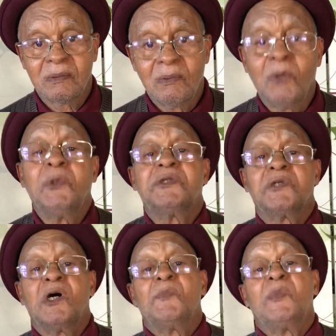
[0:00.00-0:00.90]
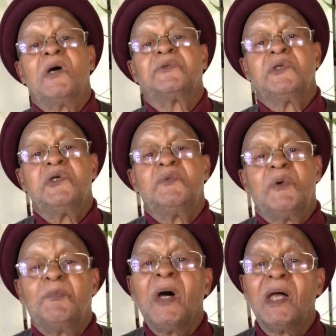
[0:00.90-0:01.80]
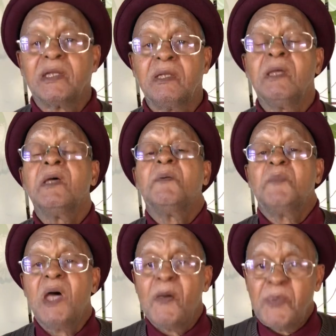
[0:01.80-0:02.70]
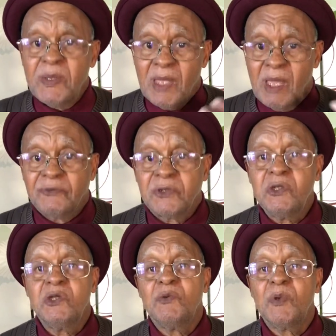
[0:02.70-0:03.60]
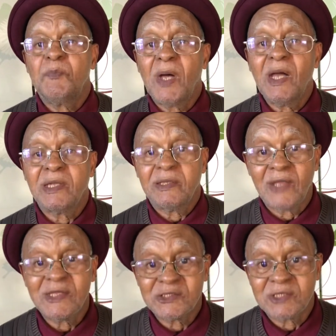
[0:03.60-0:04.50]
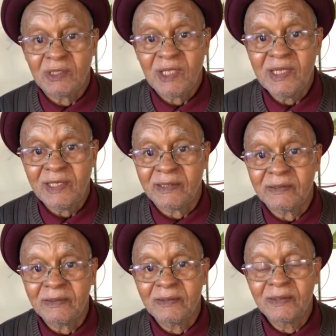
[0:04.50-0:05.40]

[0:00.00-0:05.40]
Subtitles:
No, we're talking about the human body. Mapping out the human body. That's the land.